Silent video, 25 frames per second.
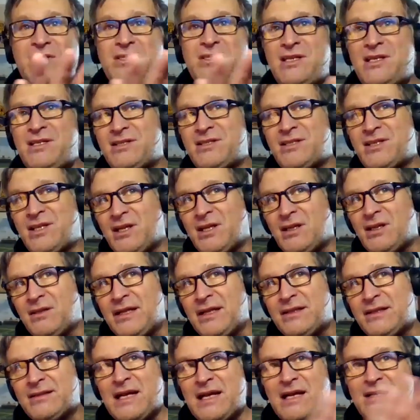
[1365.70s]
Dean's gonna
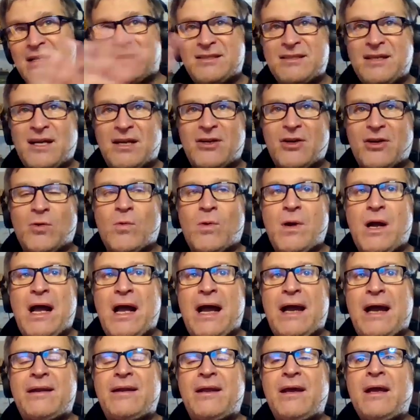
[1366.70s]
let that sucker
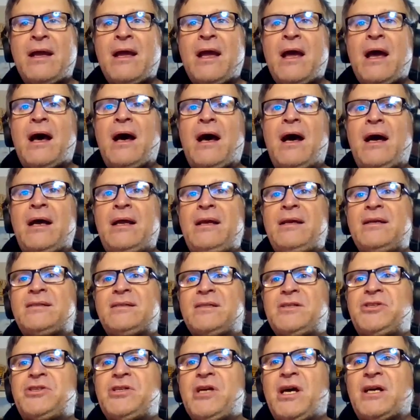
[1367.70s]
ride. Uh, his
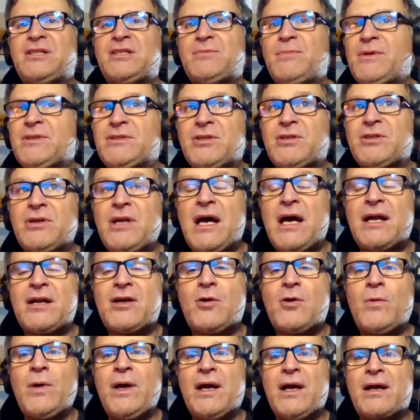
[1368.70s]
adjustments are not
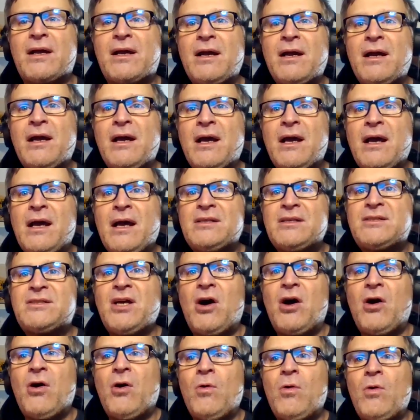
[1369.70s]
quick.
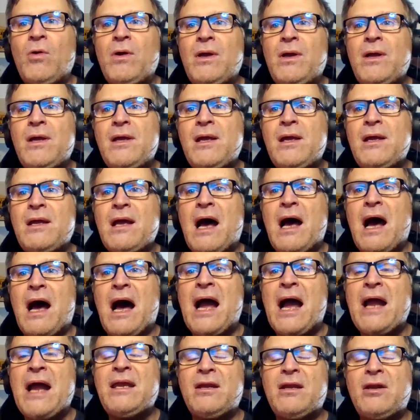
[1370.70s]
So
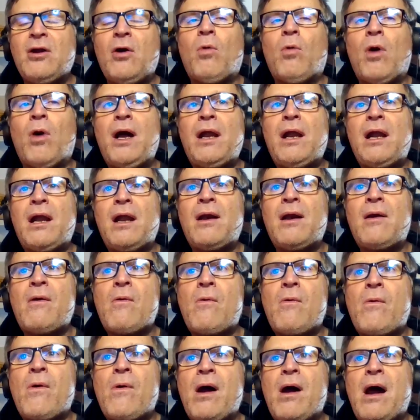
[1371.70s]
I, you know what,
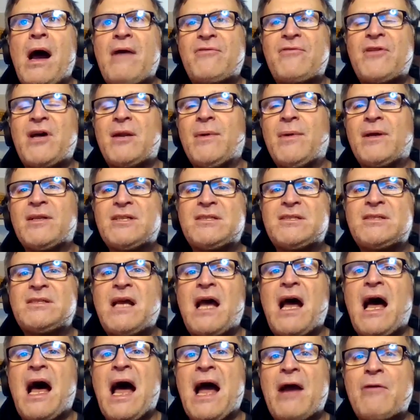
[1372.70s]
I've thought about this.
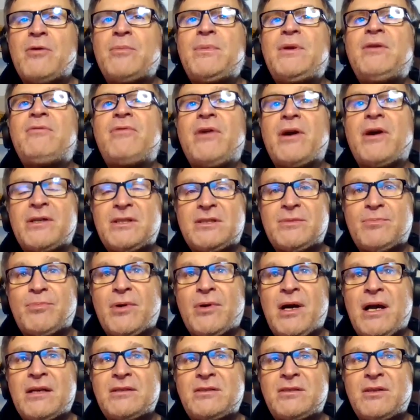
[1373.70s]
I would be very
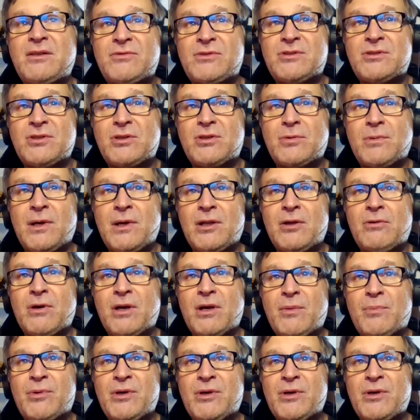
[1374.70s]
surprised if Zuccarello
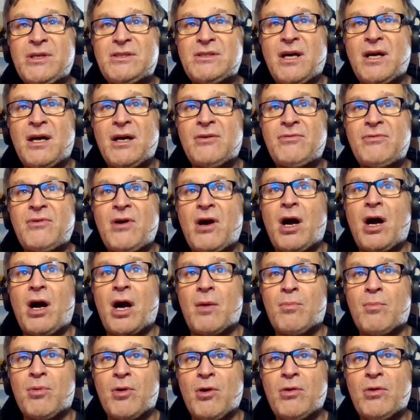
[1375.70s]
and Kaprizov
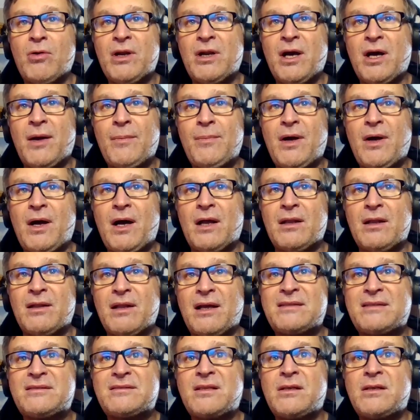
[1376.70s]
are broken up
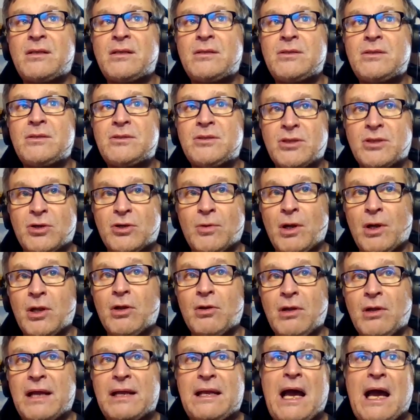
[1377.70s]
unless
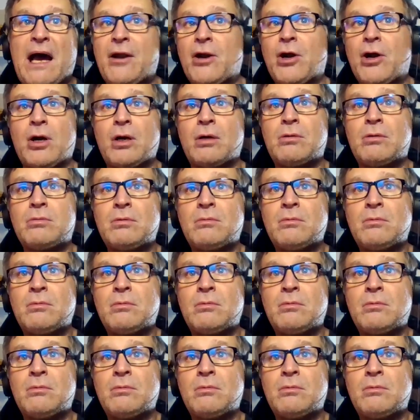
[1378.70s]
Zuccarello like got hurt.